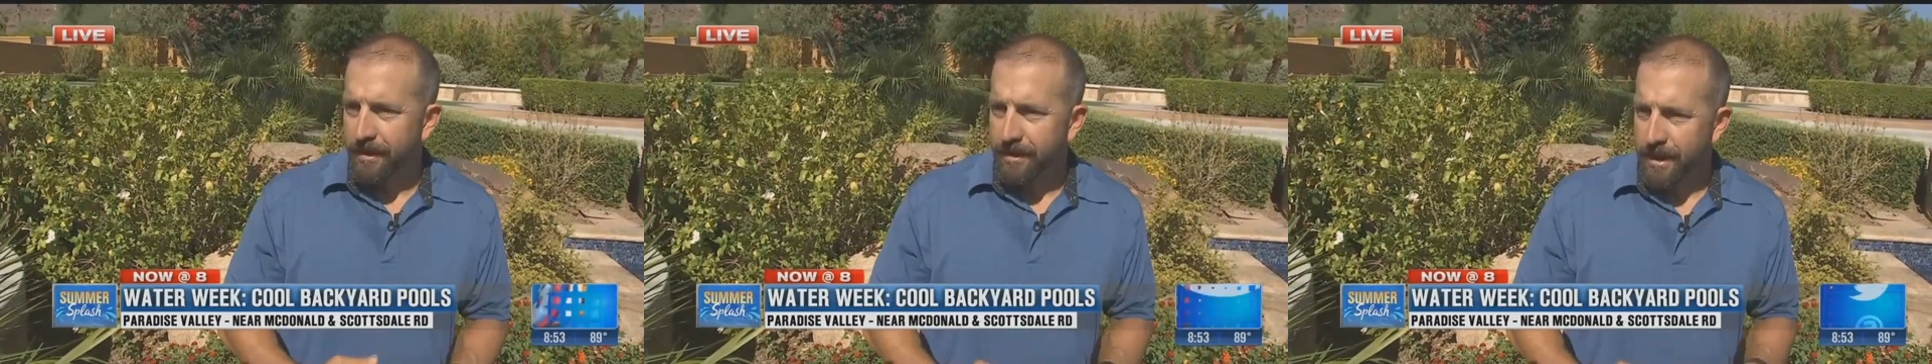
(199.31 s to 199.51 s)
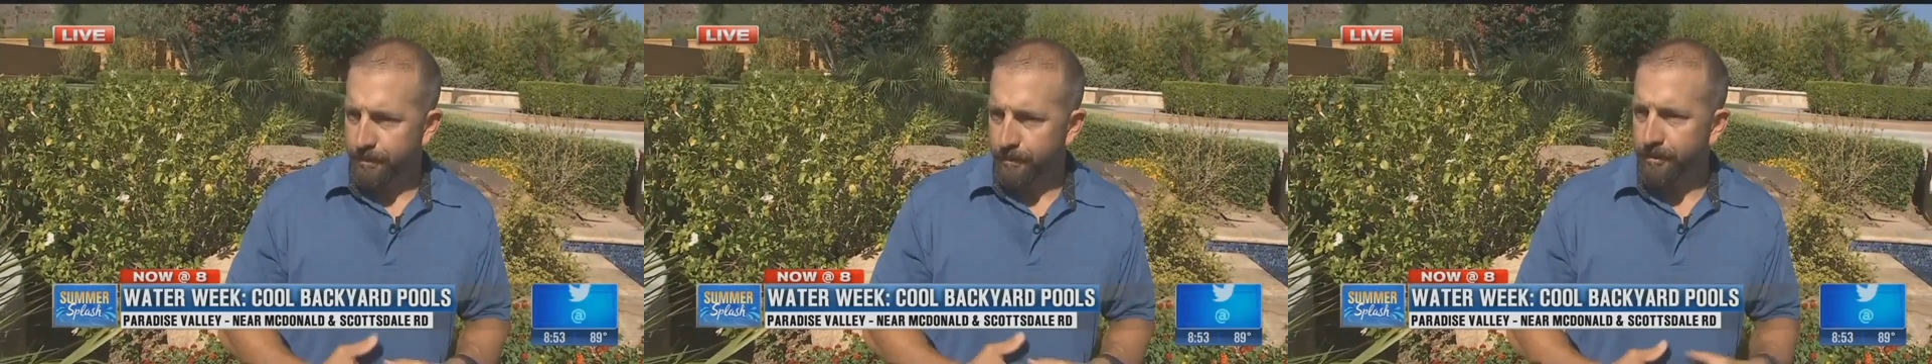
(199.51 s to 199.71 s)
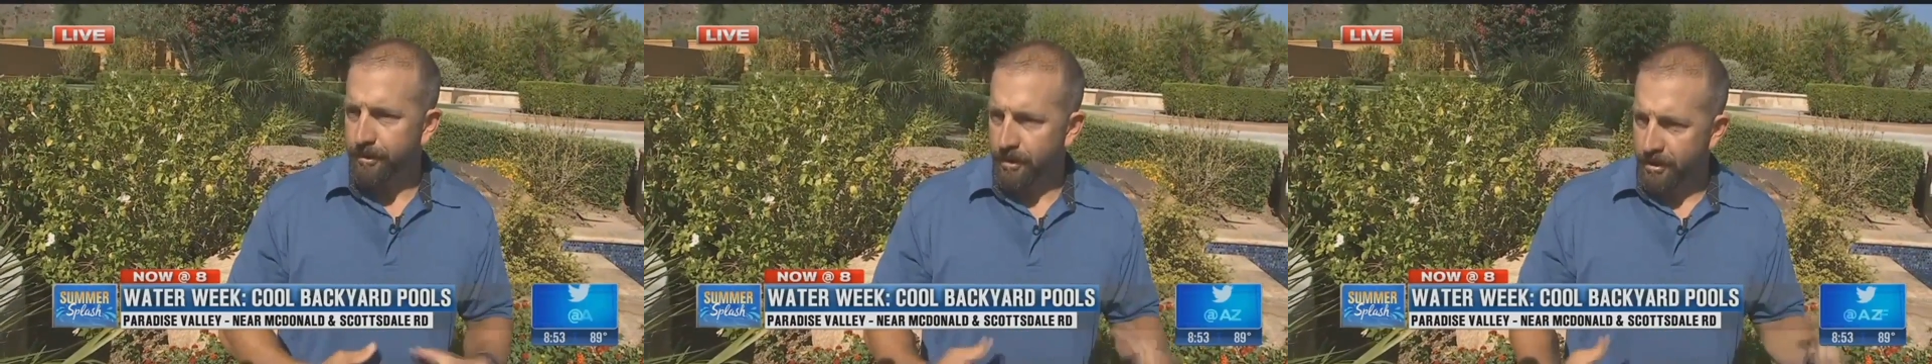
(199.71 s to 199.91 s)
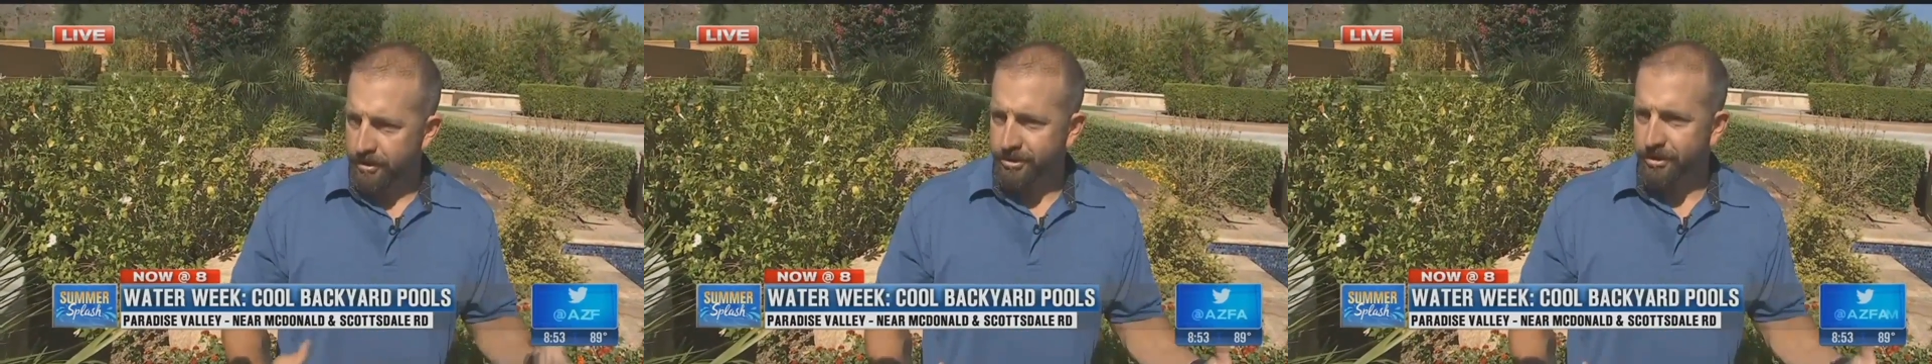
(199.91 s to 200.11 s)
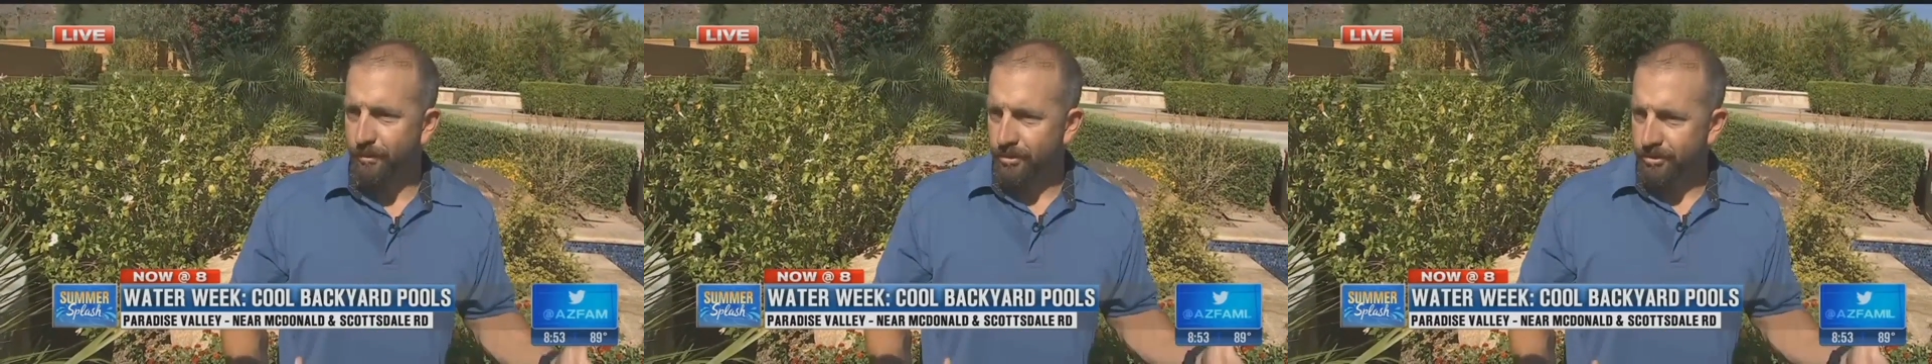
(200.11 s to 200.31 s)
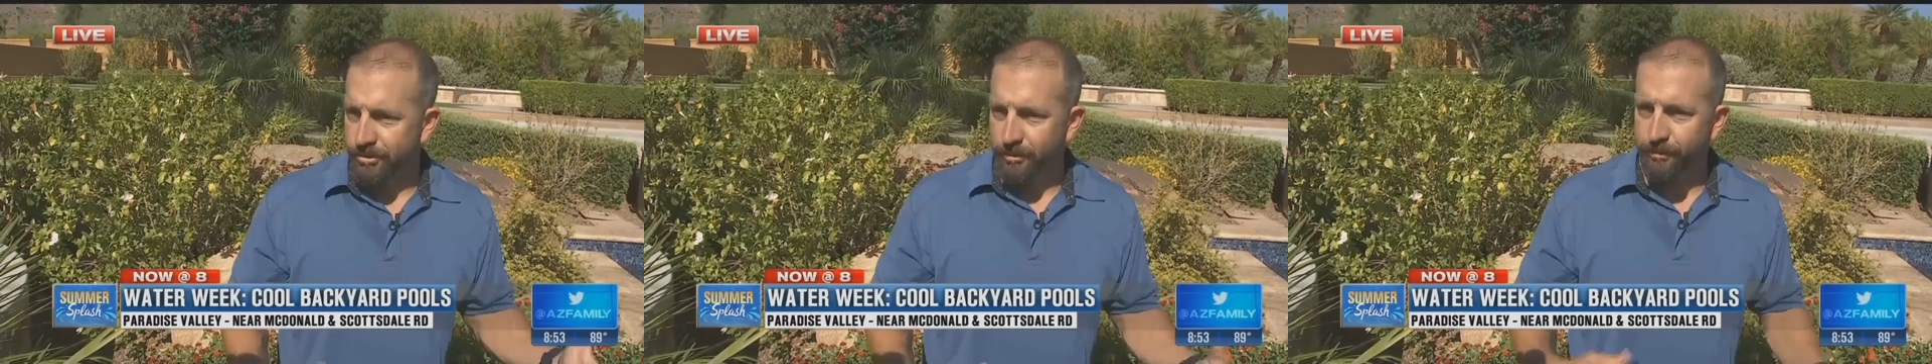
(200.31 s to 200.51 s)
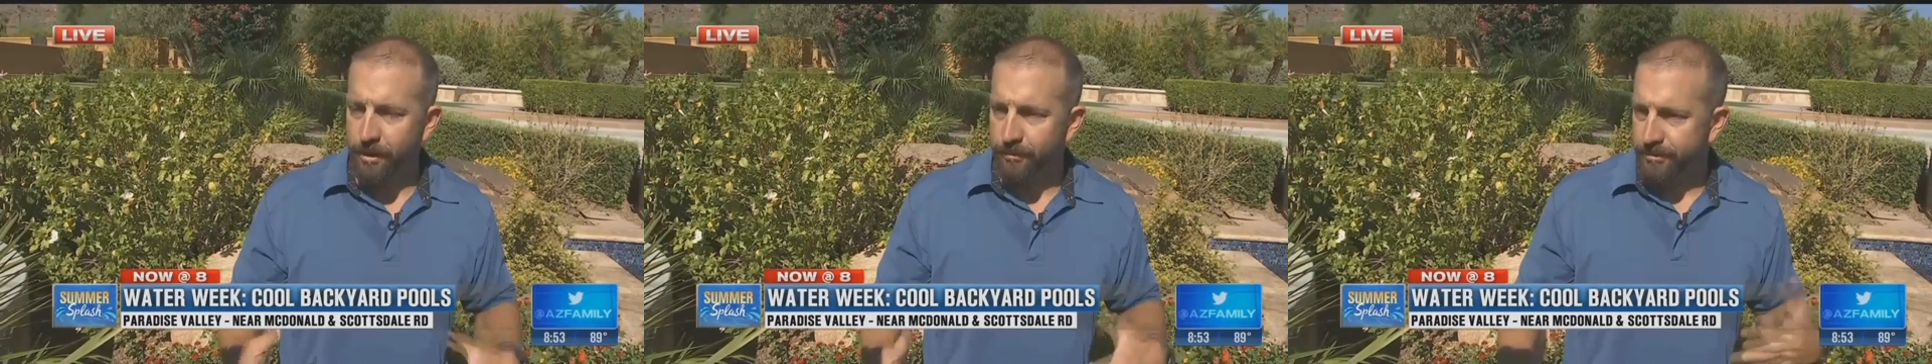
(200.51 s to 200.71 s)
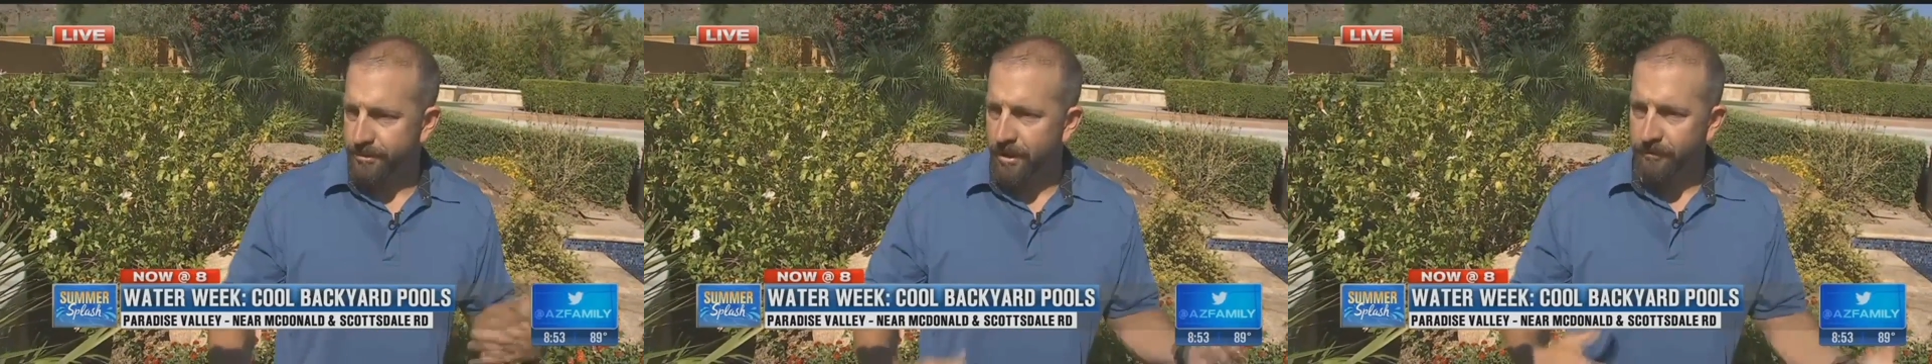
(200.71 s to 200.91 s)
couple more large commercial
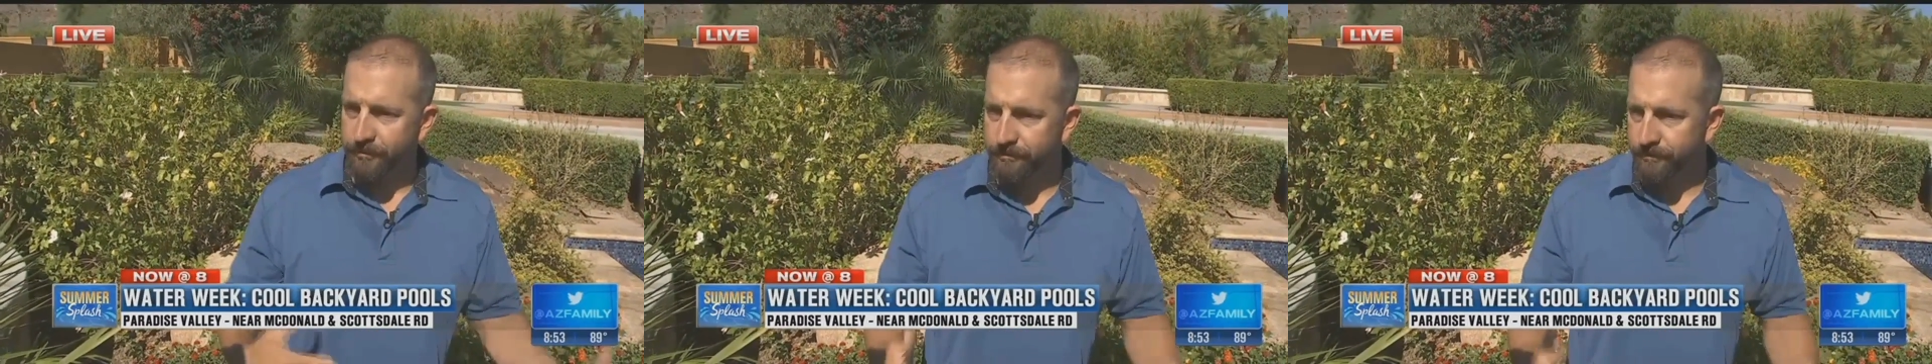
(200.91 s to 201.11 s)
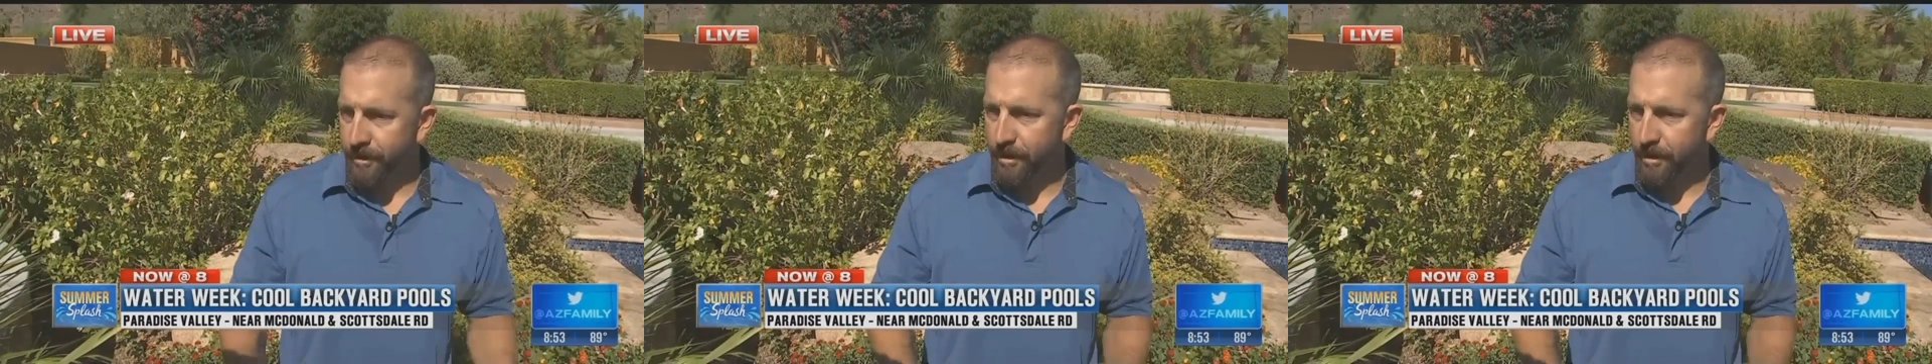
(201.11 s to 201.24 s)
pumps, all okay.